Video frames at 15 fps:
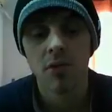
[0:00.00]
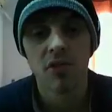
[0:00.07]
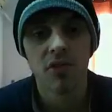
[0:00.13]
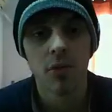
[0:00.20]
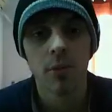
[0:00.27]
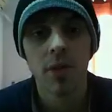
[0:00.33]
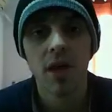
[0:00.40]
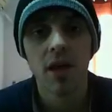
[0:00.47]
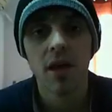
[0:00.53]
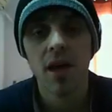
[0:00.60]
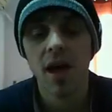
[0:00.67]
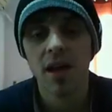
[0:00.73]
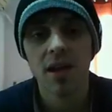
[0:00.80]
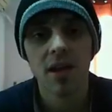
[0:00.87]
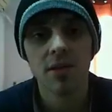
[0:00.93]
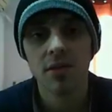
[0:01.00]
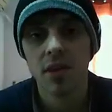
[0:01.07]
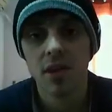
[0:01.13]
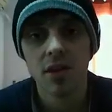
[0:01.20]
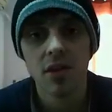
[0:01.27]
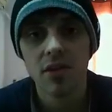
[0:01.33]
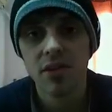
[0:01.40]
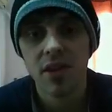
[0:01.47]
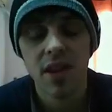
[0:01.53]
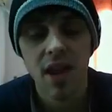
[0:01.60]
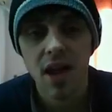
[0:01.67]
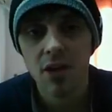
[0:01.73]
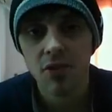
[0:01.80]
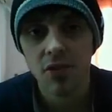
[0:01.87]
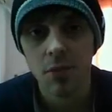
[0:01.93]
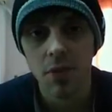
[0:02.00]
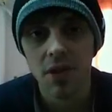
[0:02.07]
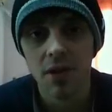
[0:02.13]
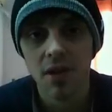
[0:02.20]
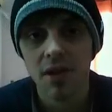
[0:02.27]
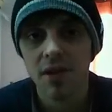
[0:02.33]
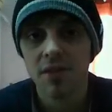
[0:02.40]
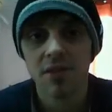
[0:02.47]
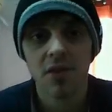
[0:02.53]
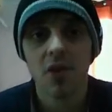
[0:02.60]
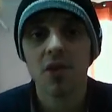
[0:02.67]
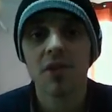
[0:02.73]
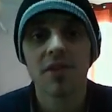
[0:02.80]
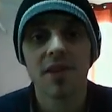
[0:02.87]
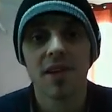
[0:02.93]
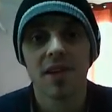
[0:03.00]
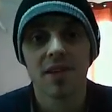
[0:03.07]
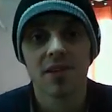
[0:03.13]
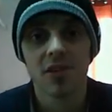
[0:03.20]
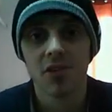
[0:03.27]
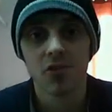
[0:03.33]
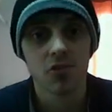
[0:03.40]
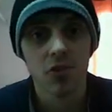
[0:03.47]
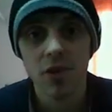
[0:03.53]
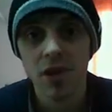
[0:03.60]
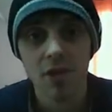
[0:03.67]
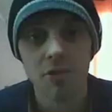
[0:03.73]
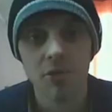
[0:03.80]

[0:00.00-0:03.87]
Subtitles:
from there, and then they're going to send that out to me. And it's honestly, it's just really,